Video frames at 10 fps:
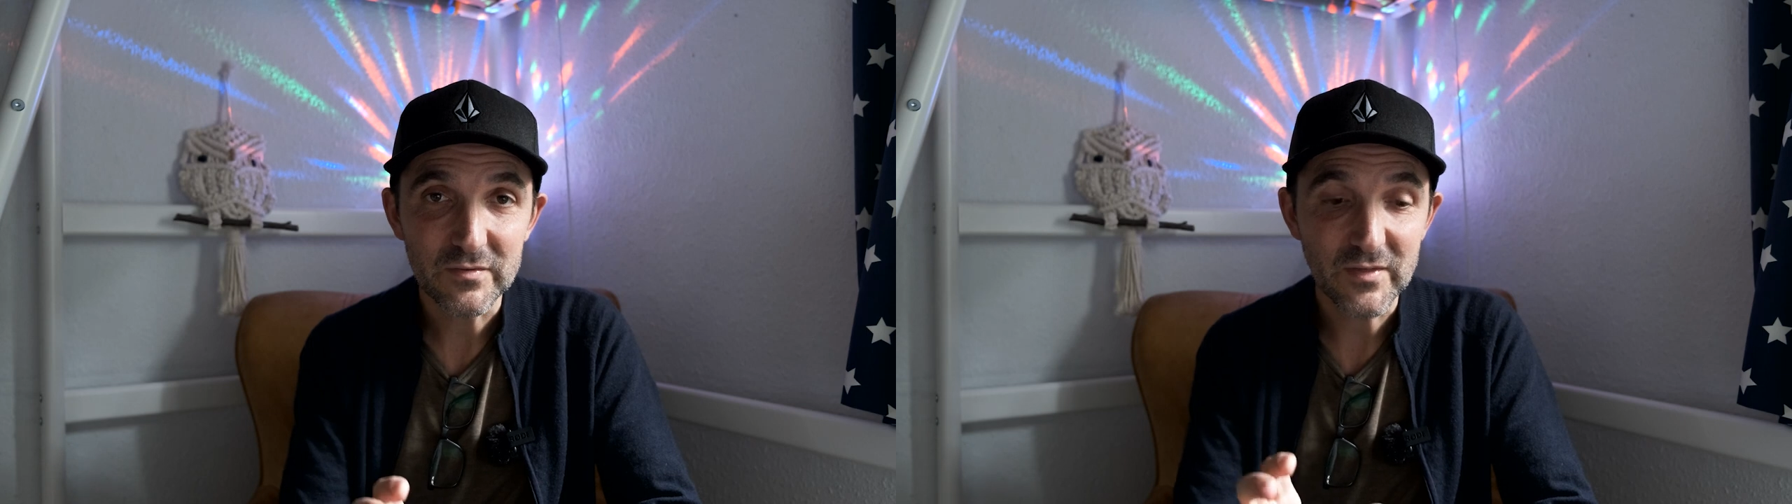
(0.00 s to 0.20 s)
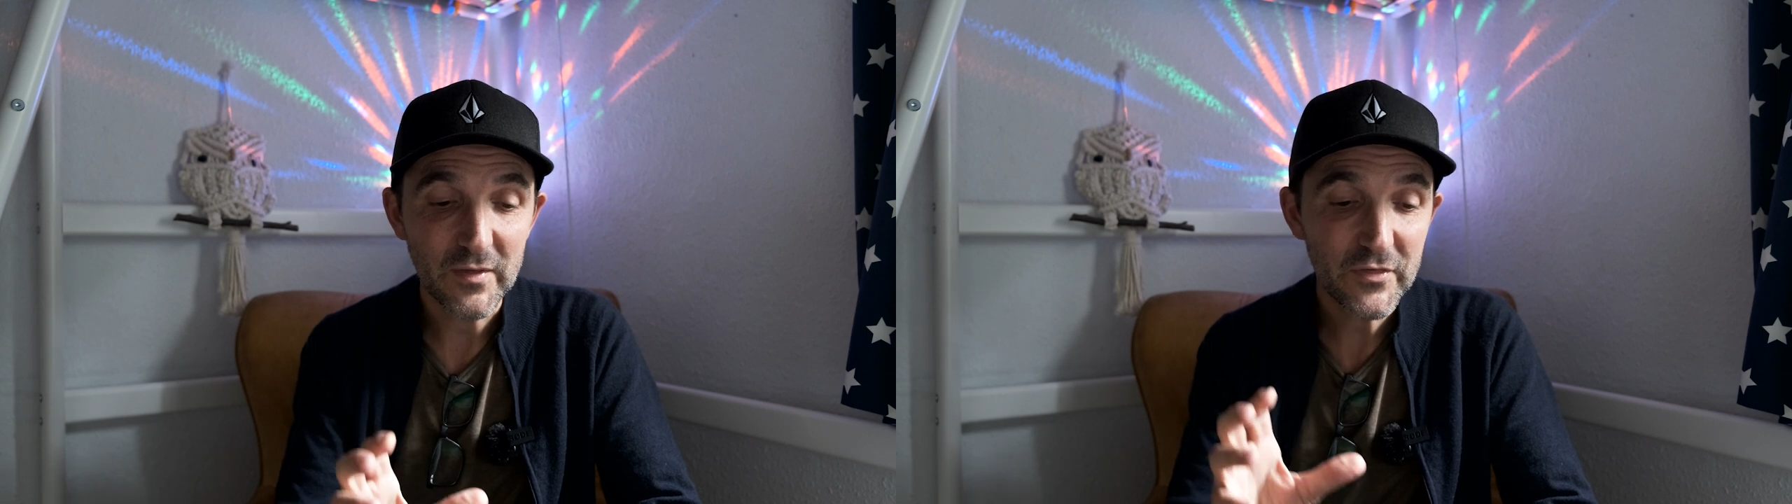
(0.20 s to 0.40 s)

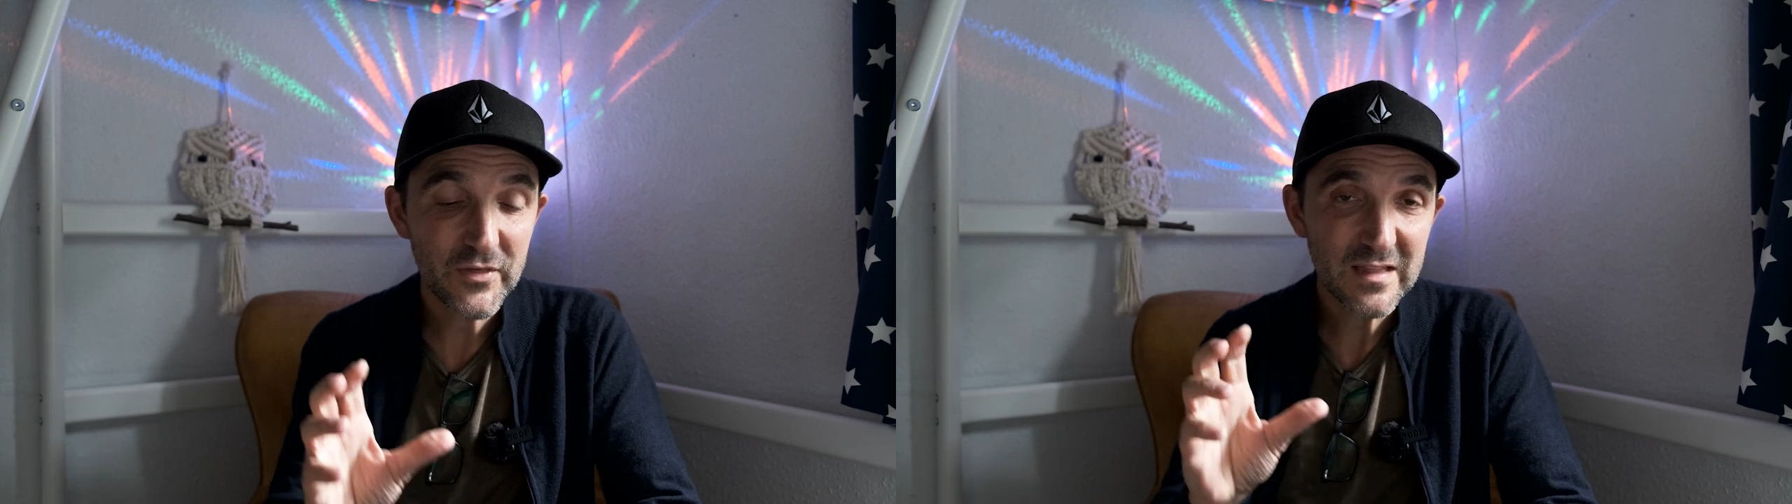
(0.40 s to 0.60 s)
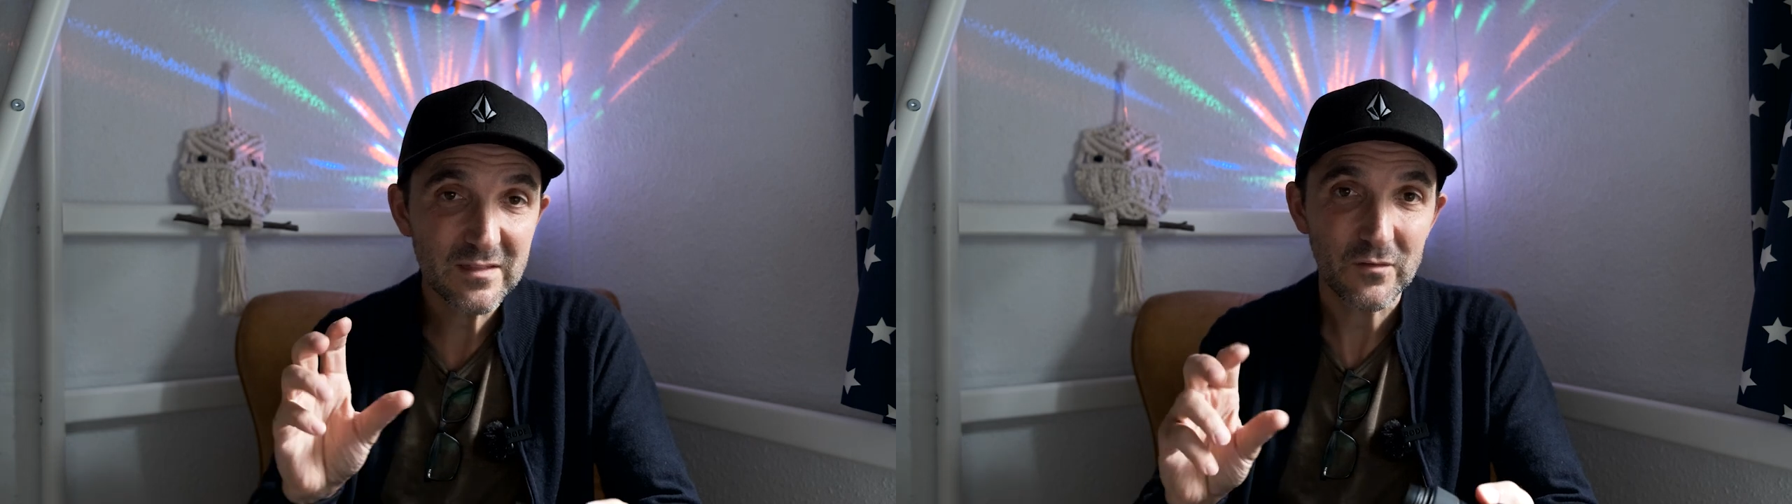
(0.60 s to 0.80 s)
the
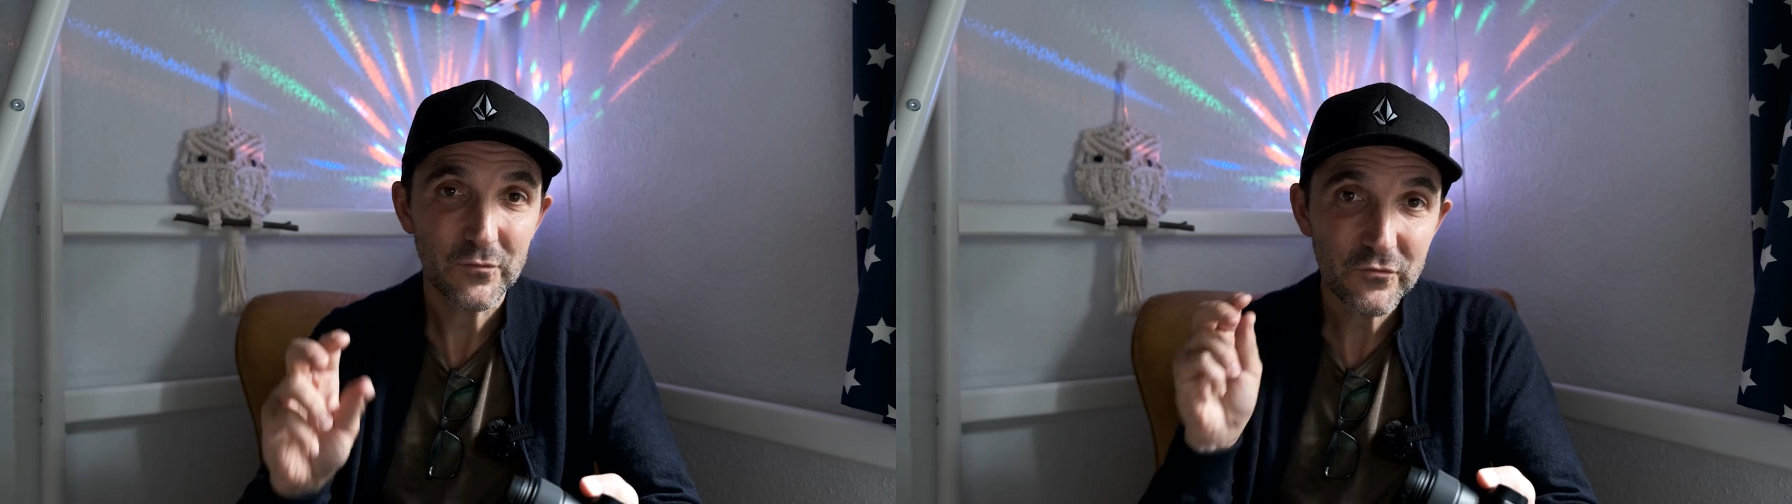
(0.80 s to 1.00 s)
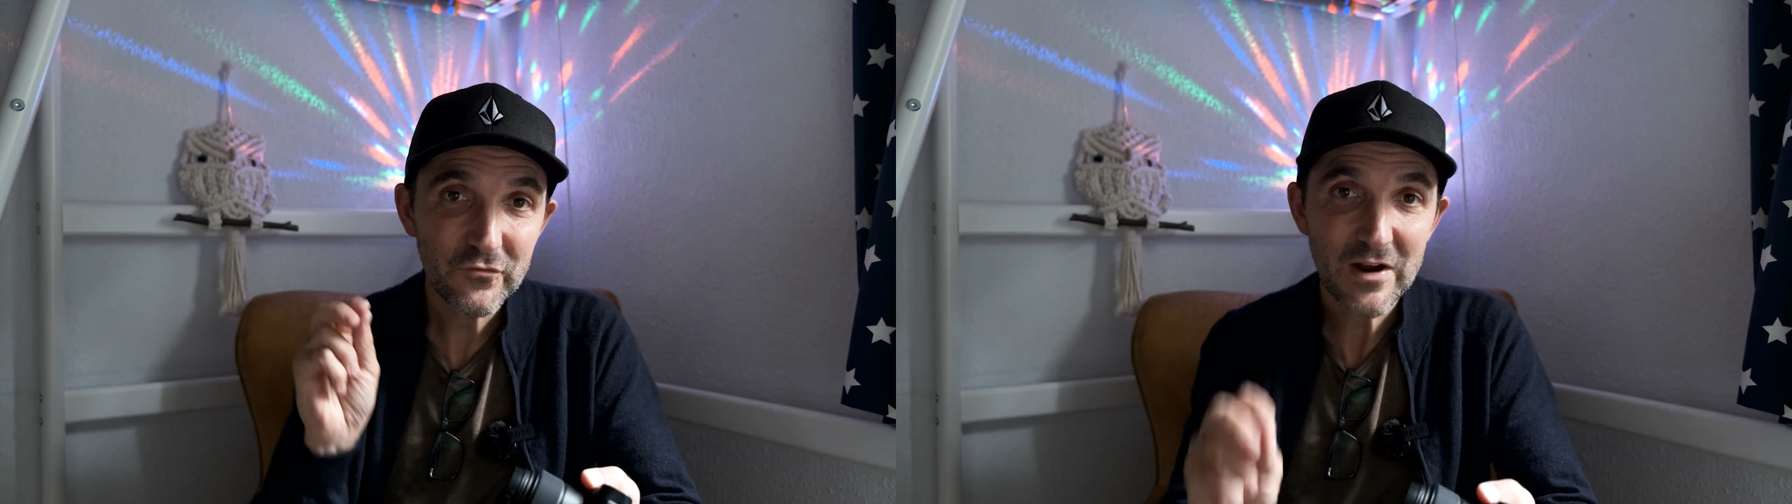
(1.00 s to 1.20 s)
thing that
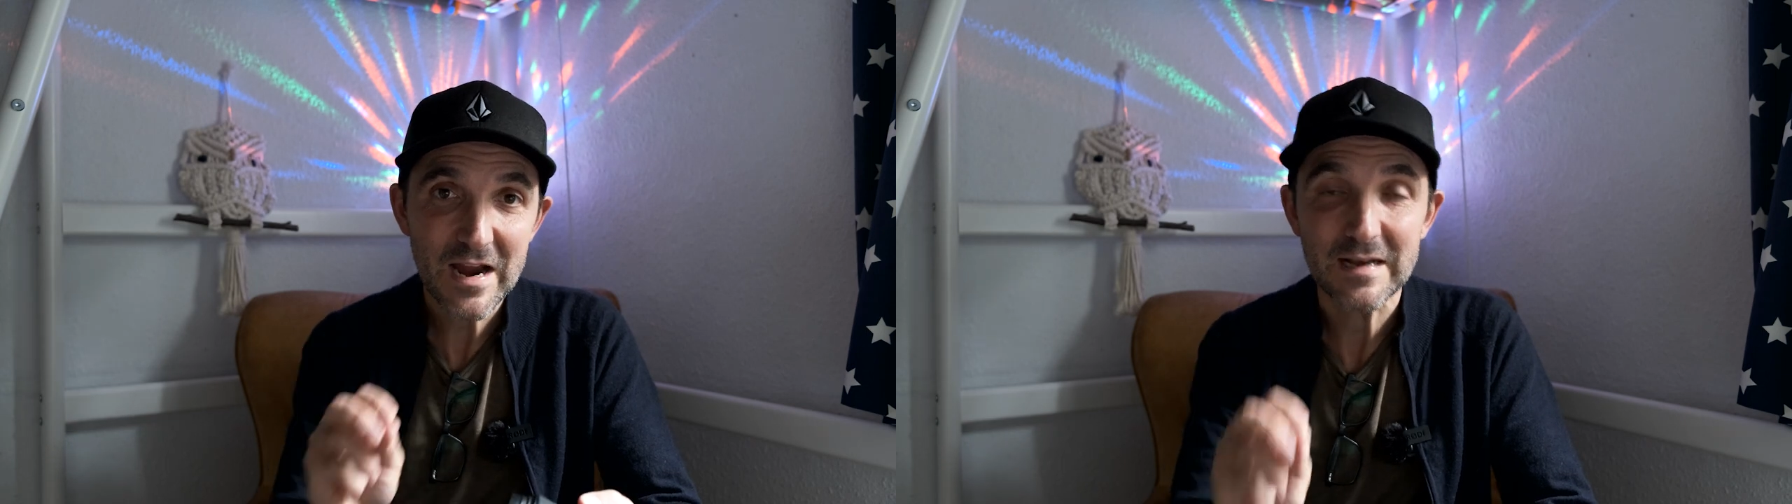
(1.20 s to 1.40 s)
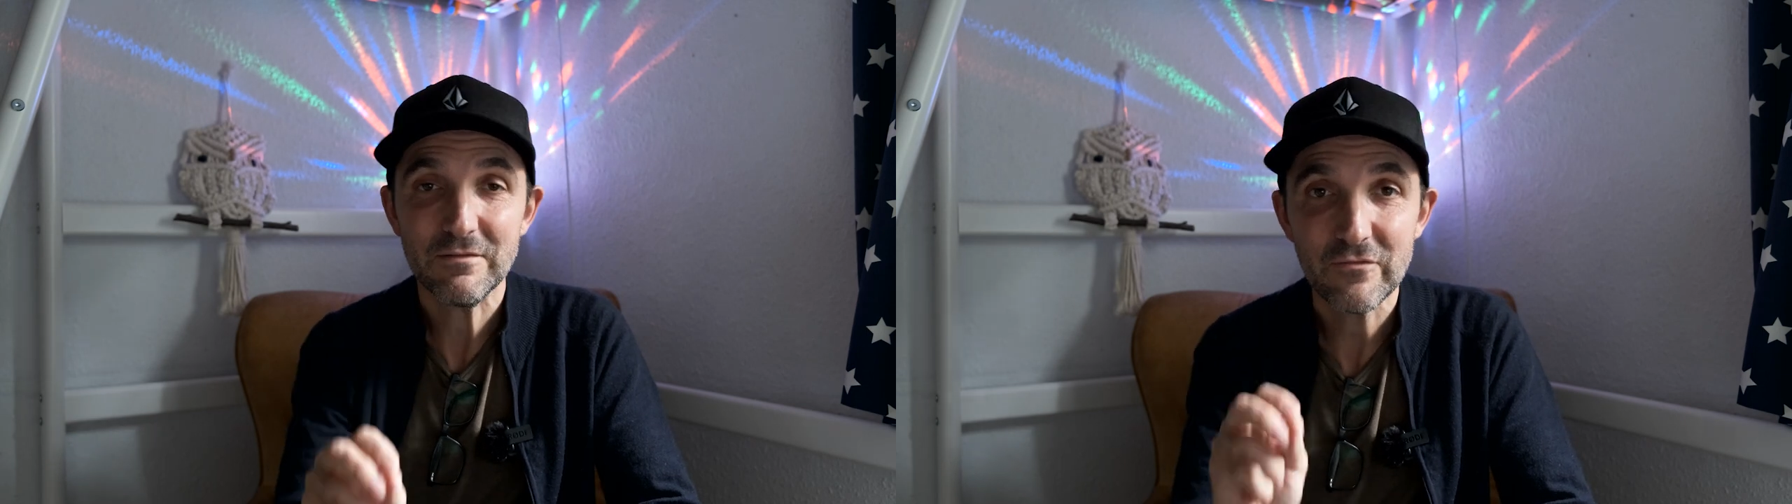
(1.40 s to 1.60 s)

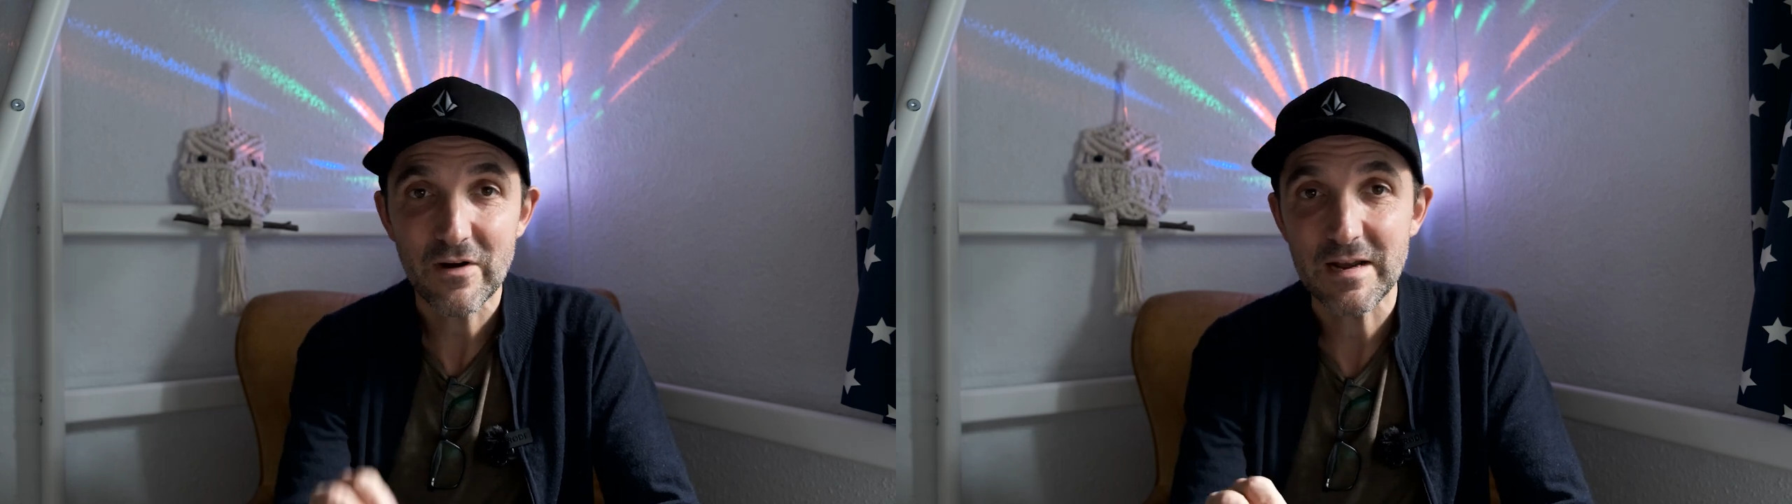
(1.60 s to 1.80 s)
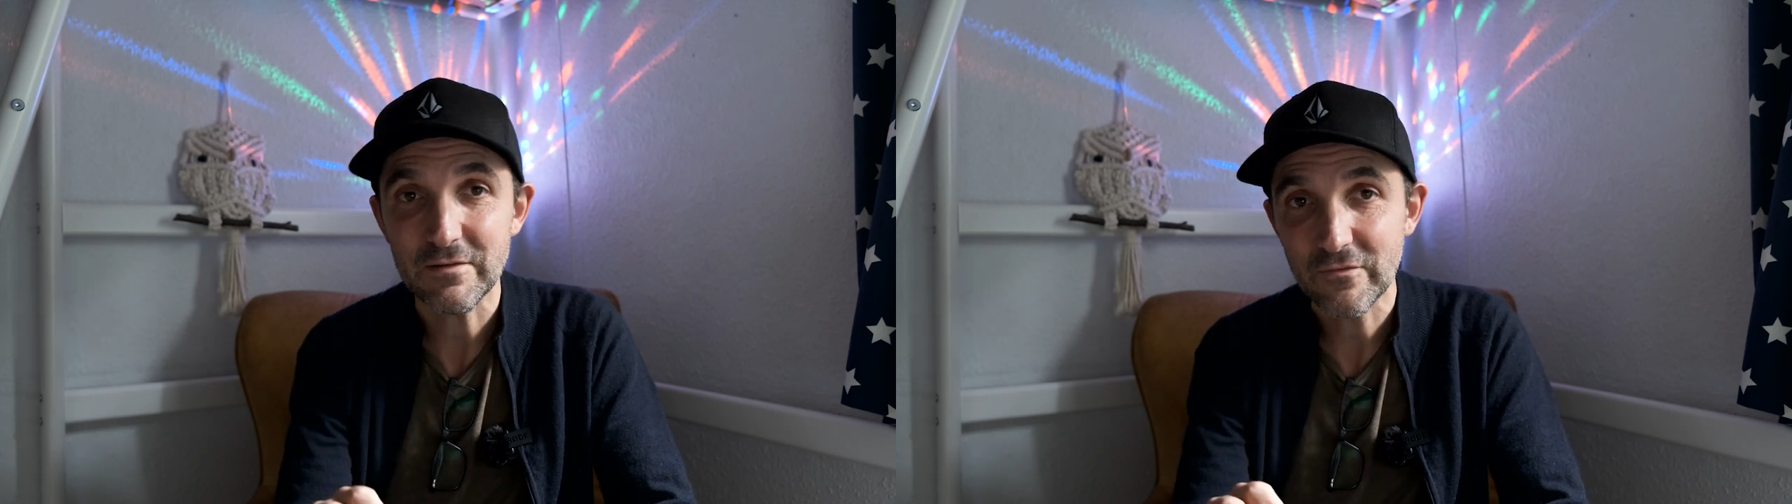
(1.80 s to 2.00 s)

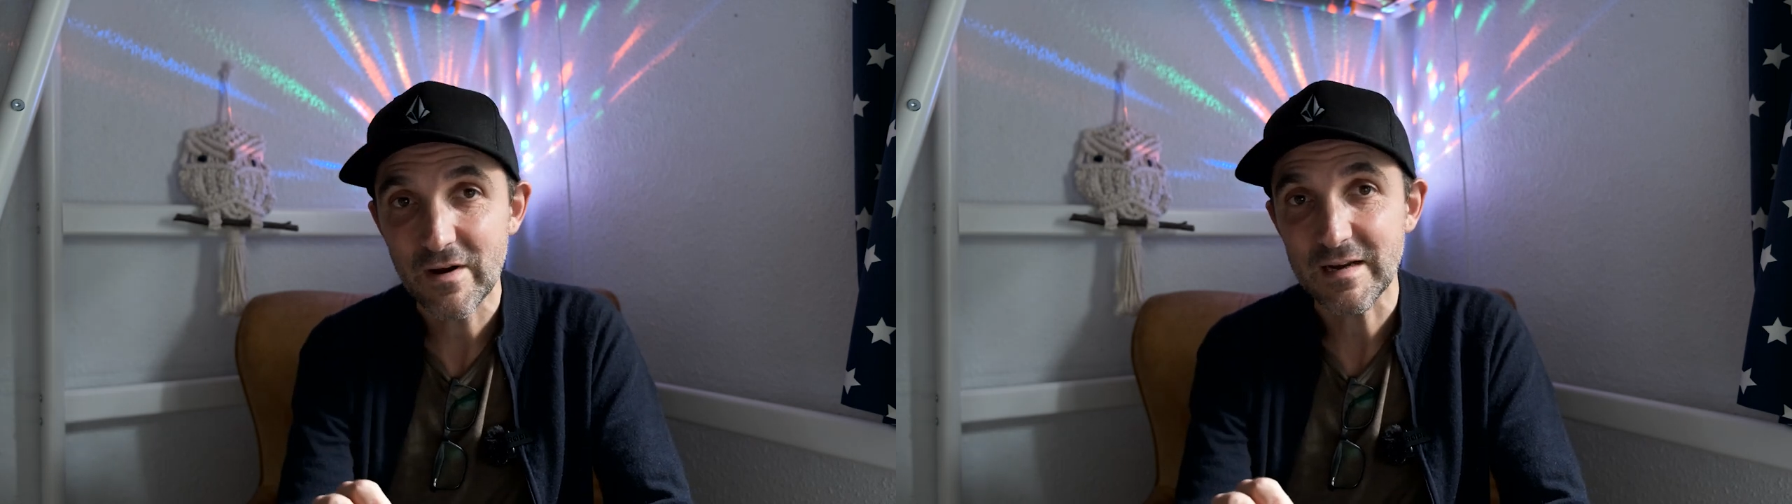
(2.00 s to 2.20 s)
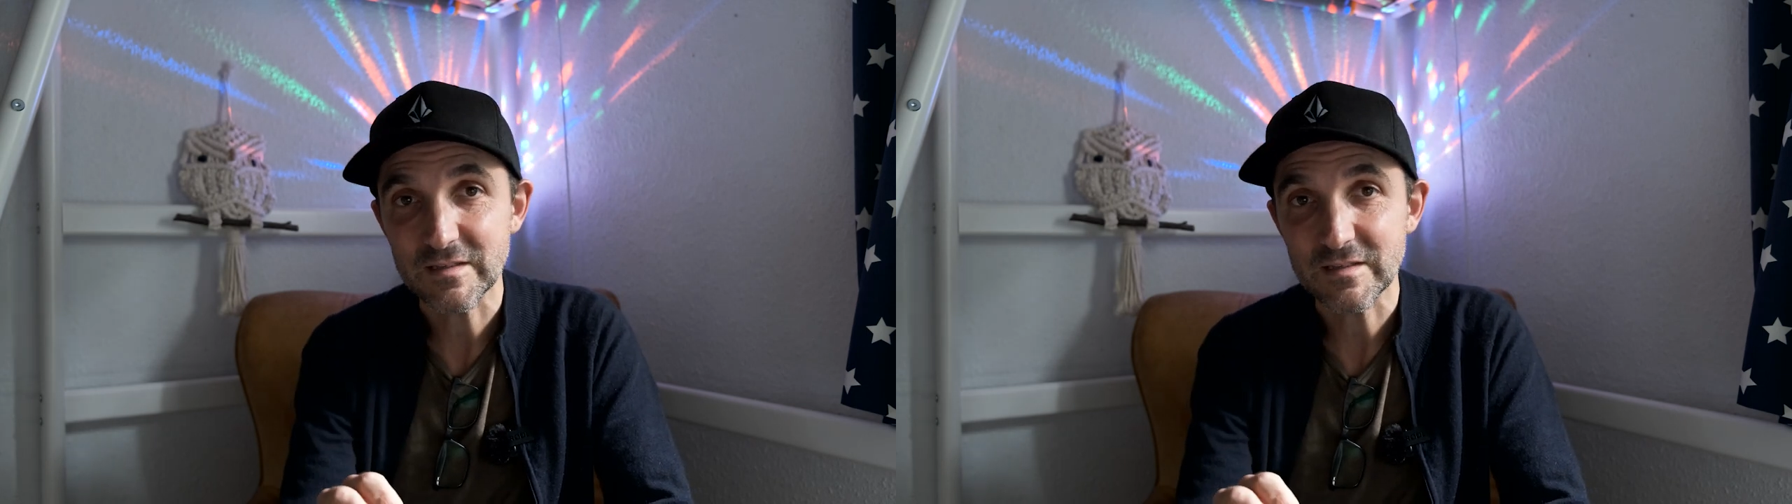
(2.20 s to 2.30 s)
really